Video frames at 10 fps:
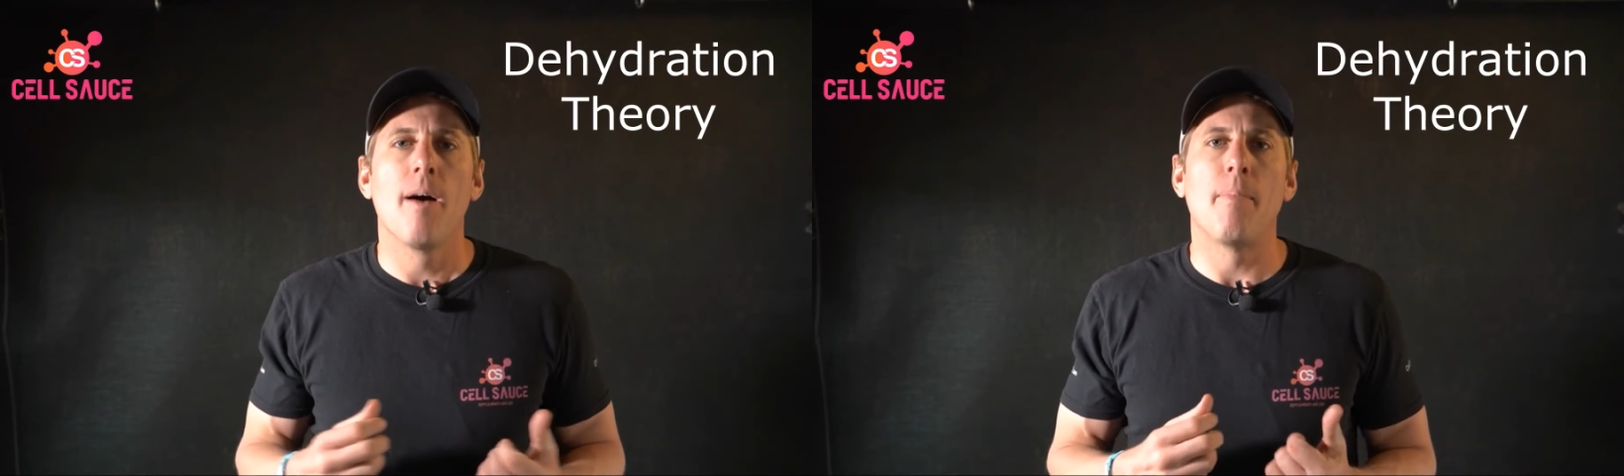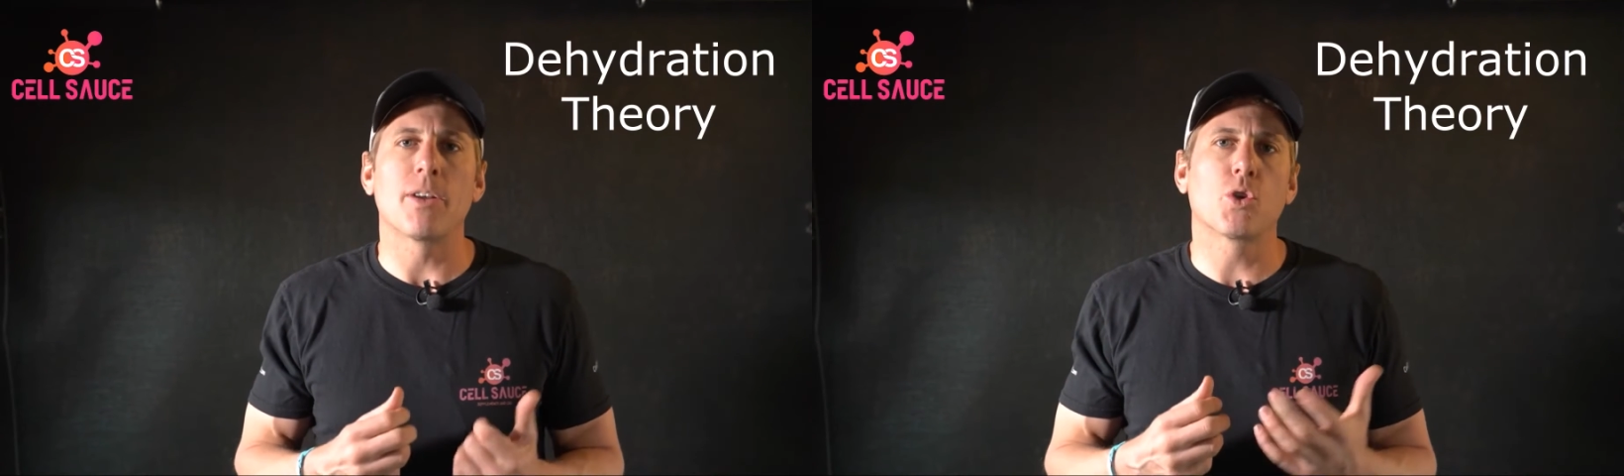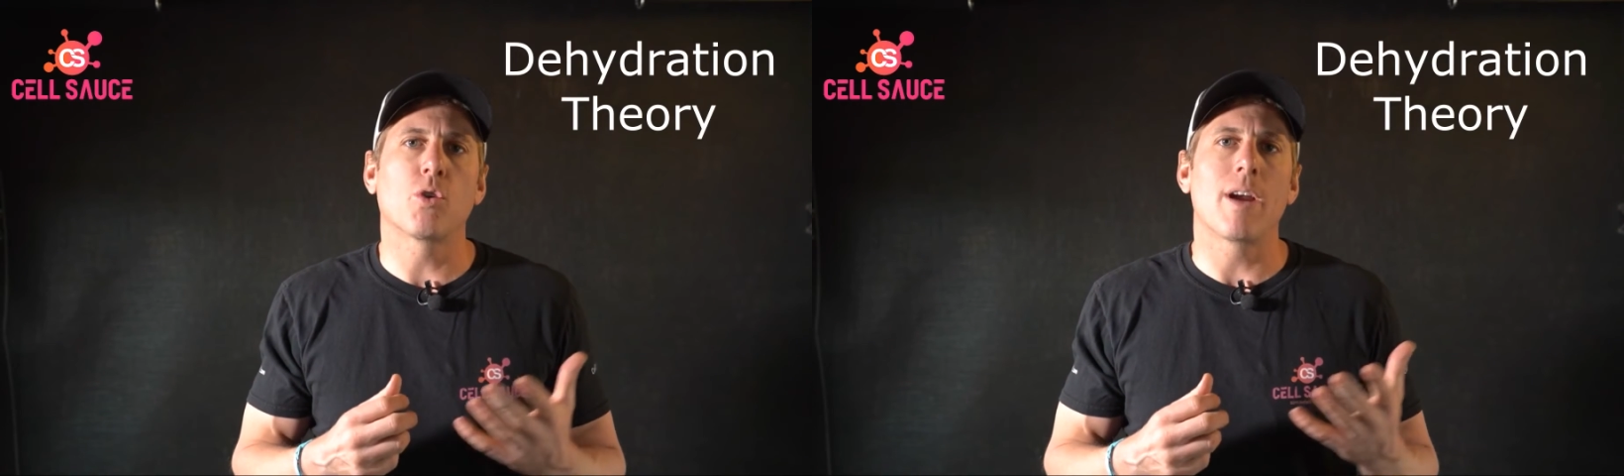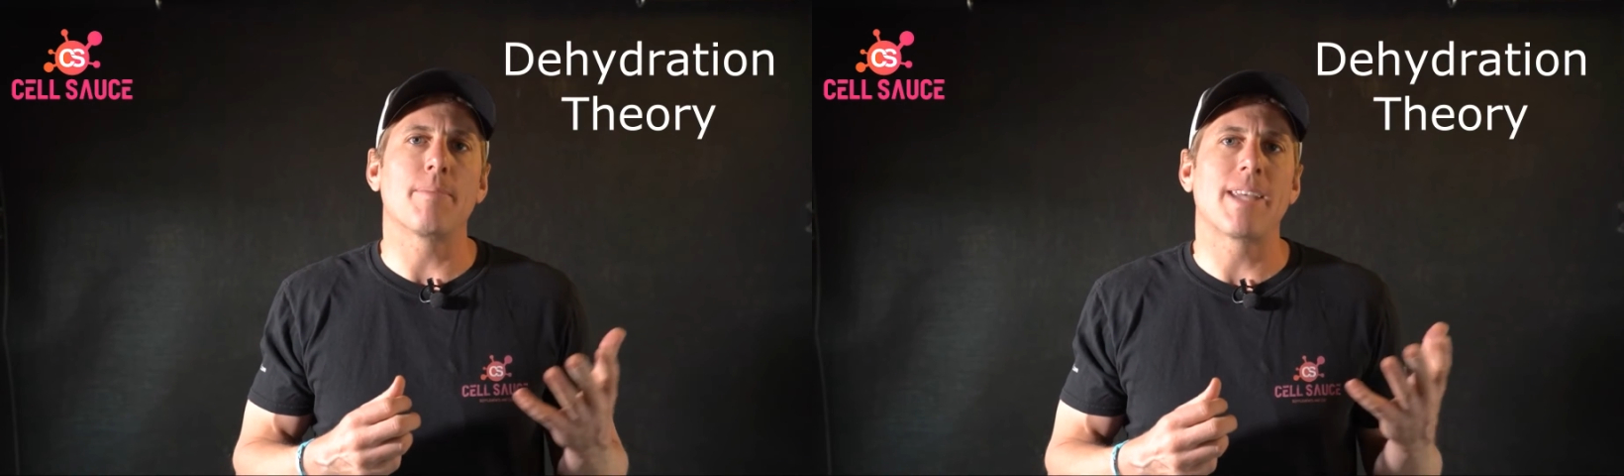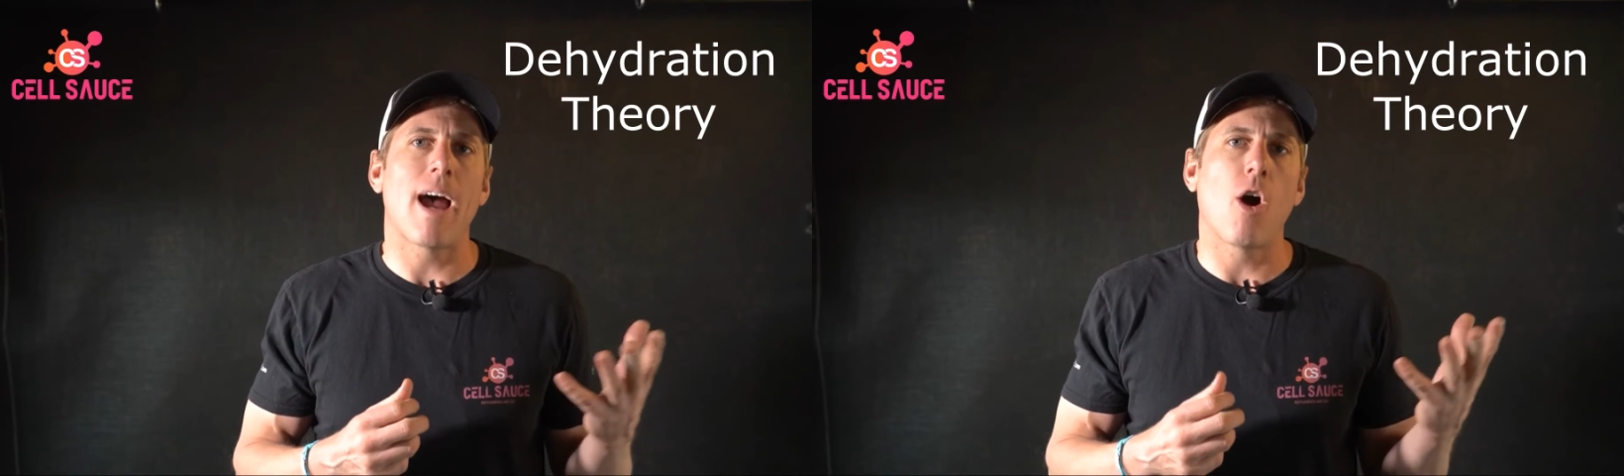muscle
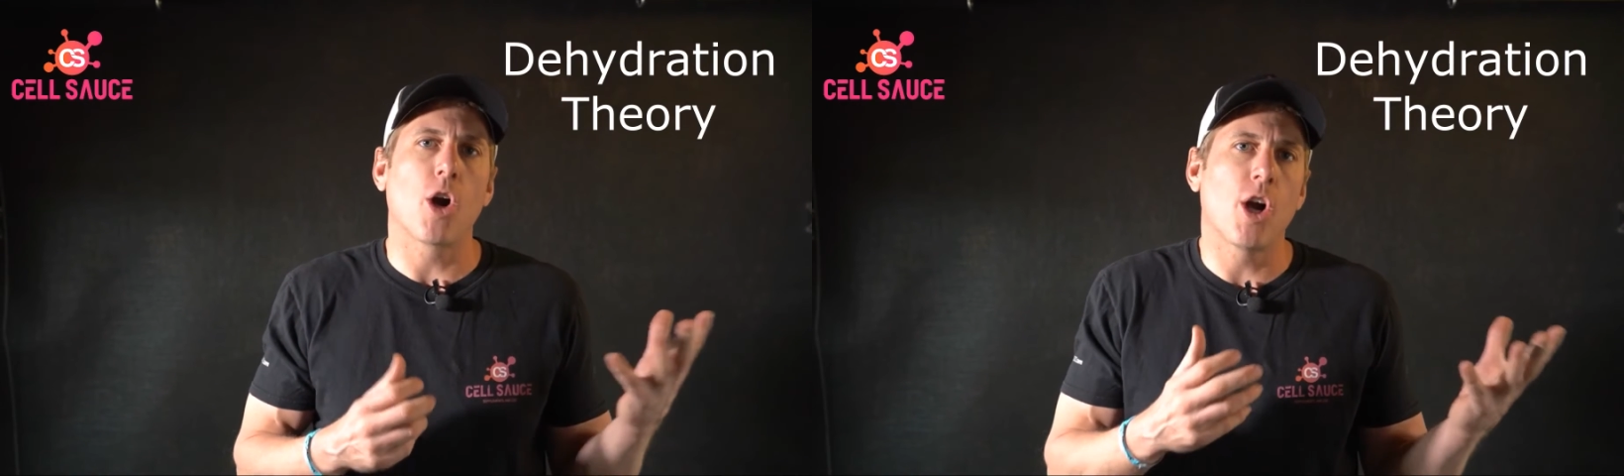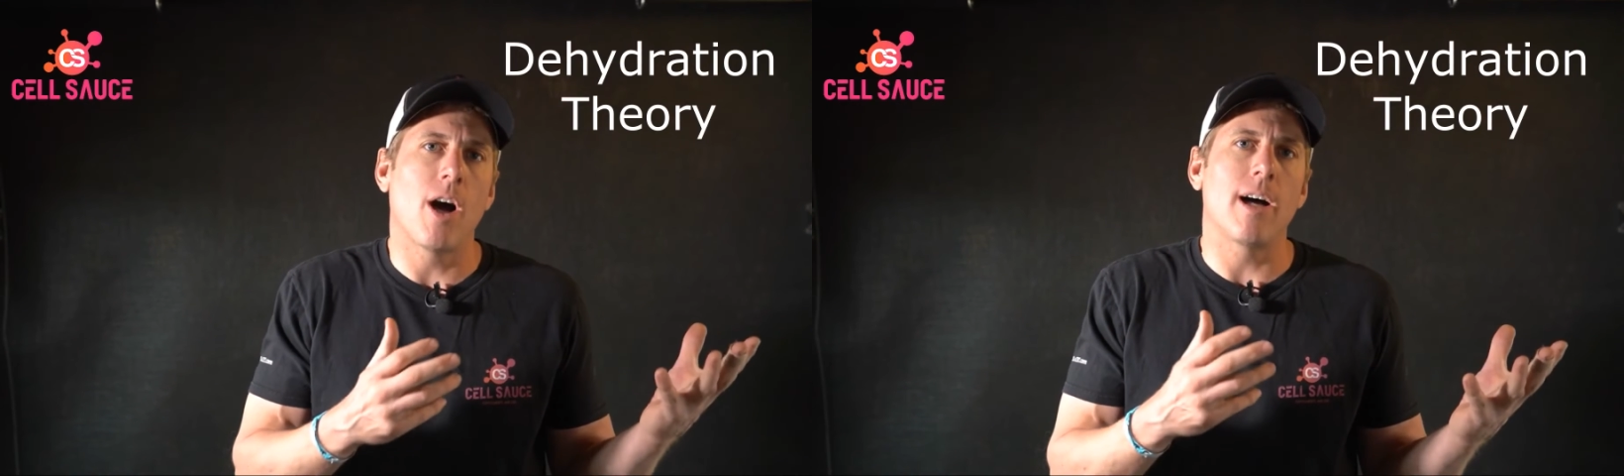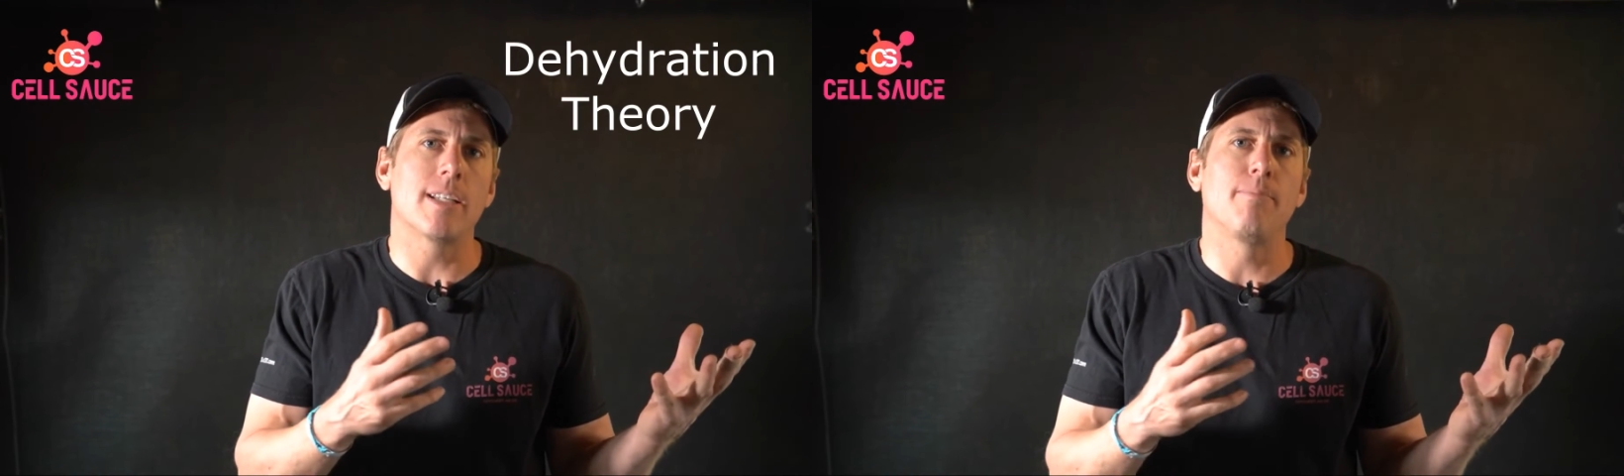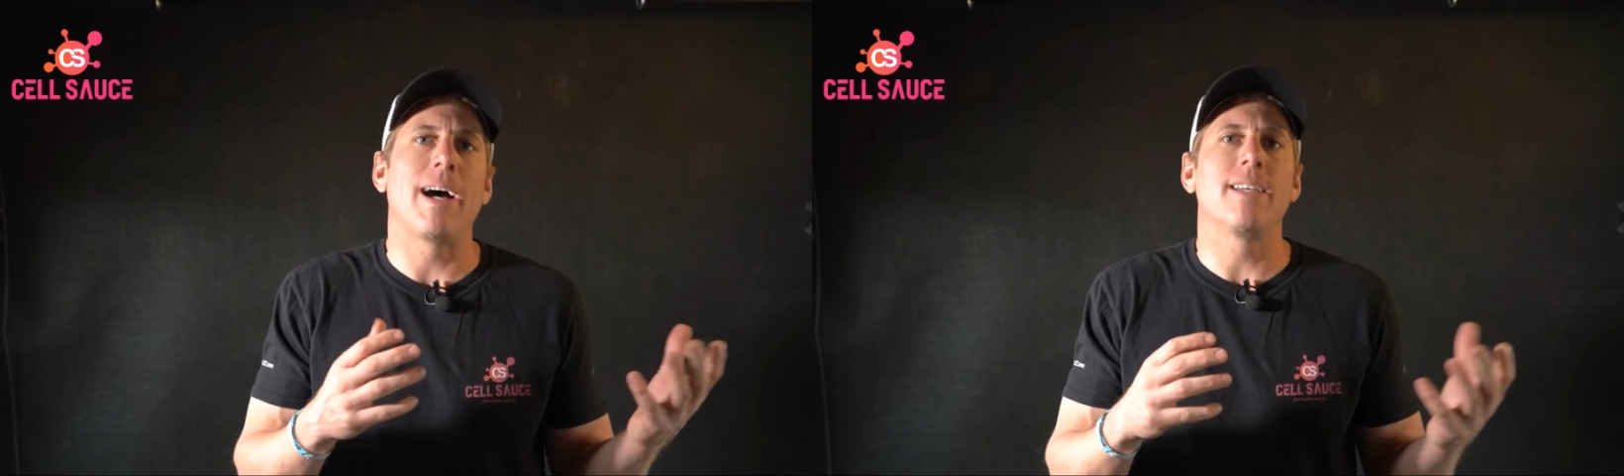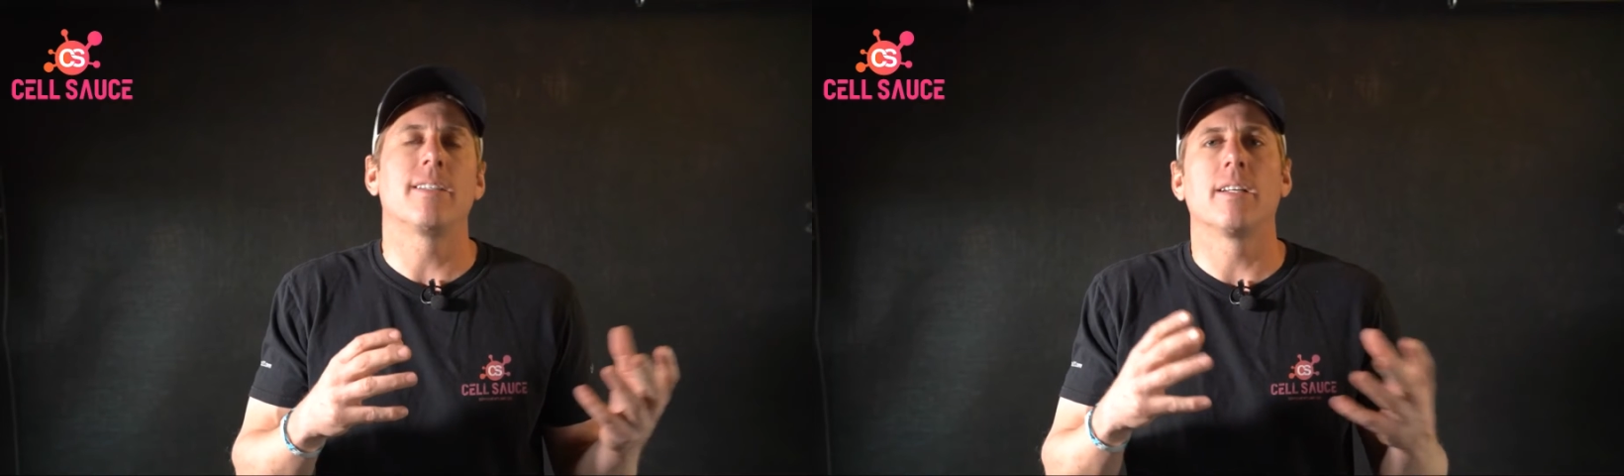cramps are caused
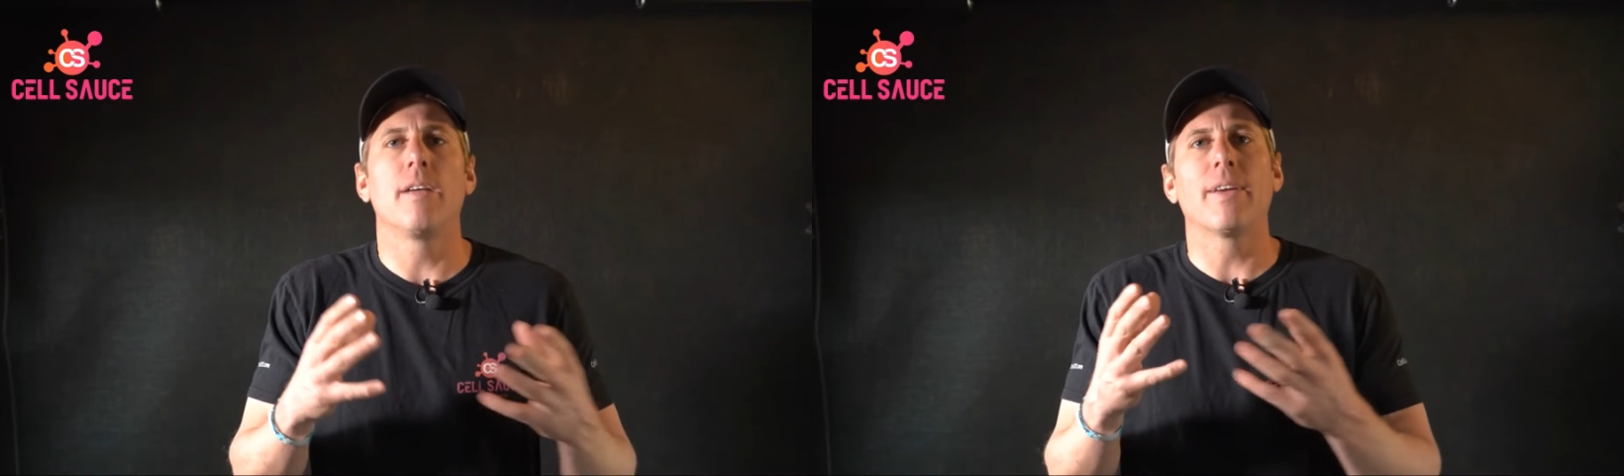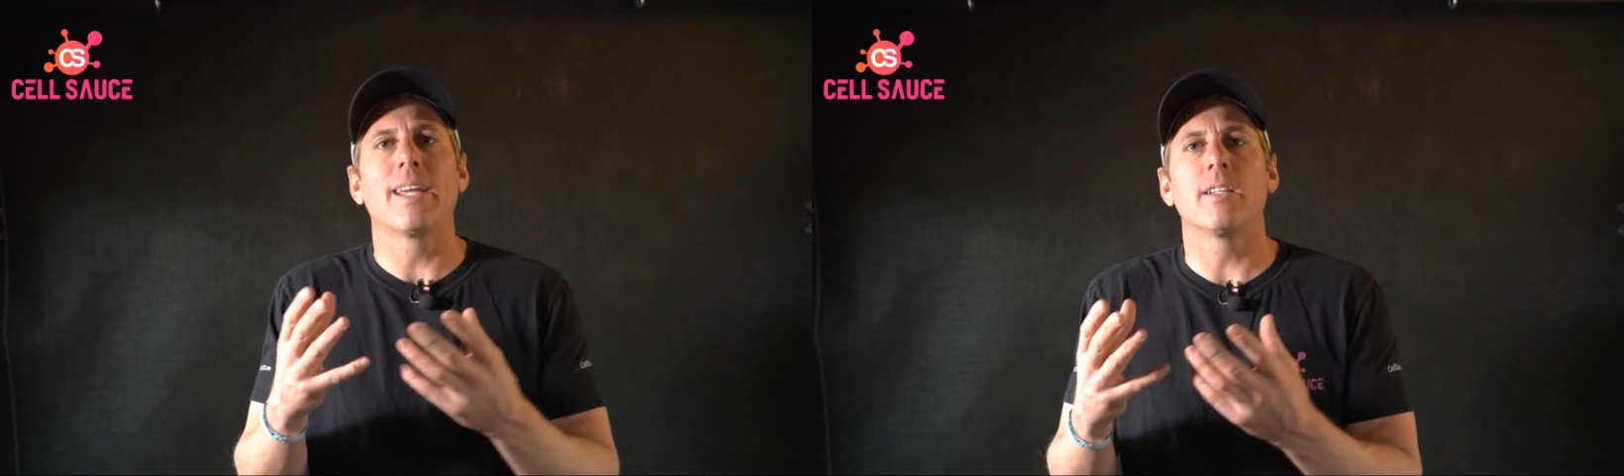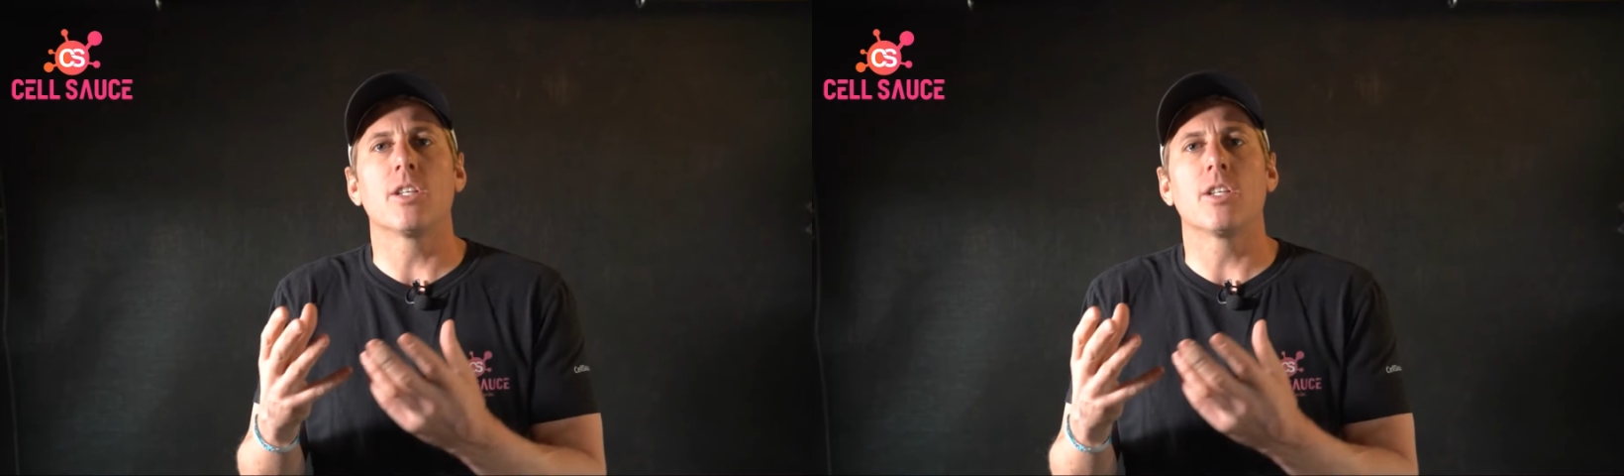by a significant